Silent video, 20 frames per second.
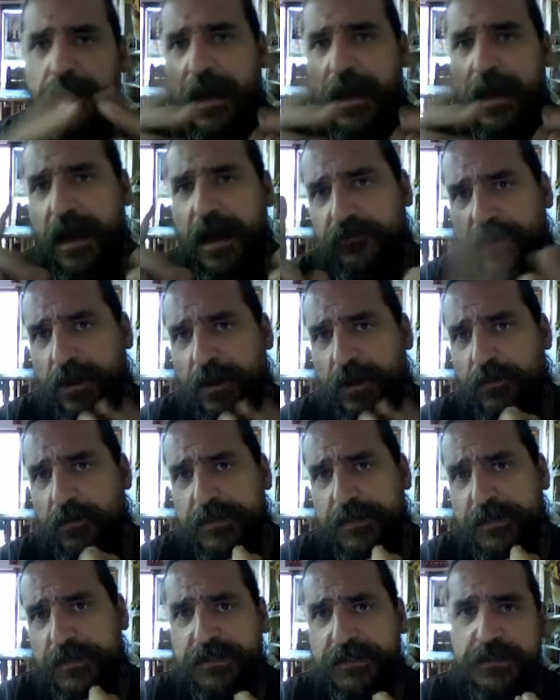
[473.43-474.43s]
I've found
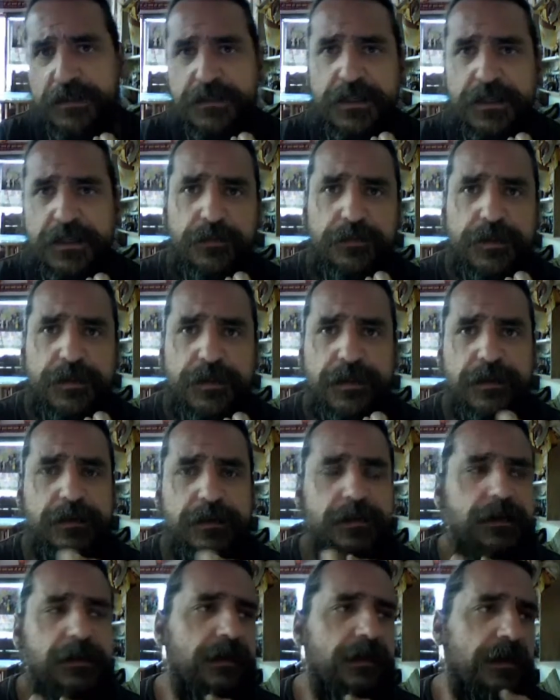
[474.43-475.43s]
missing children,
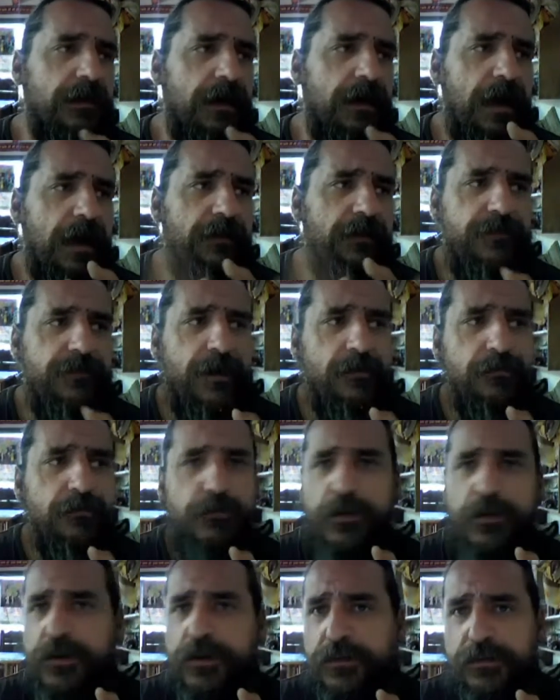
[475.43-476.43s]
I found
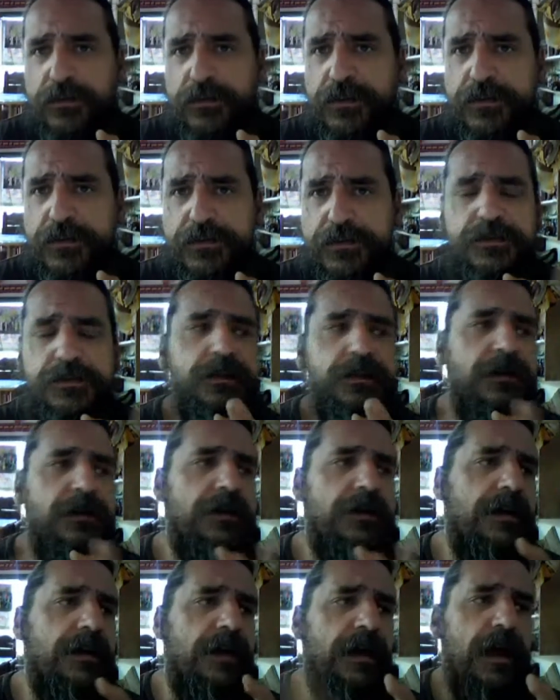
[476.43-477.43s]
murderers,
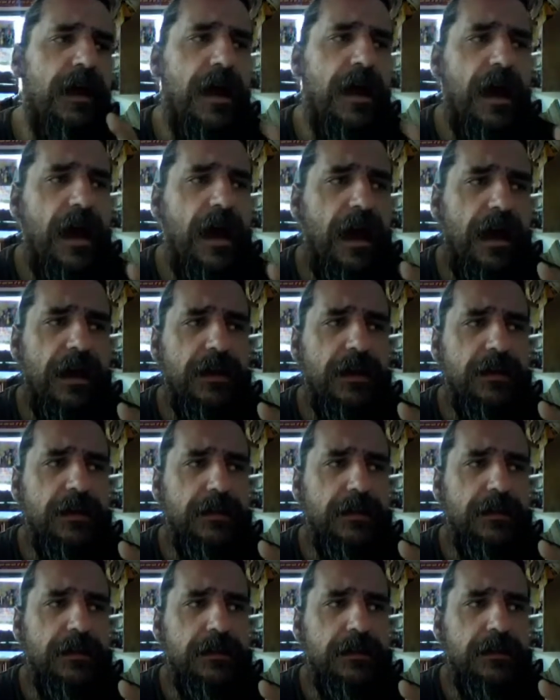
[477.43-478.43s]
I
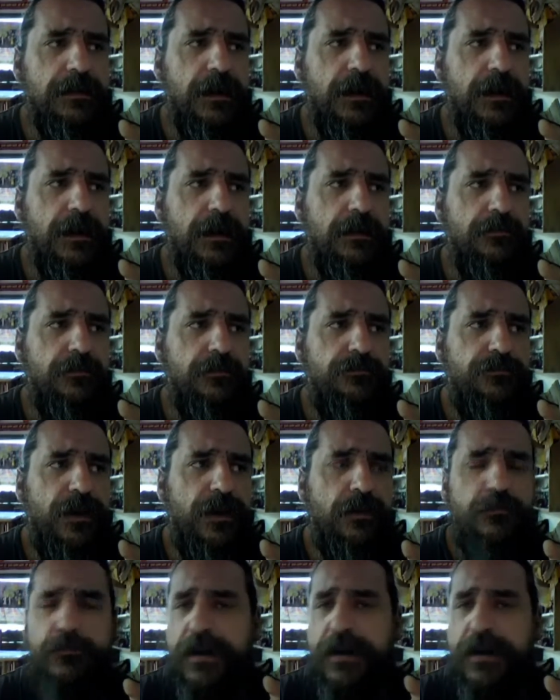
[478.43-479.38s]
found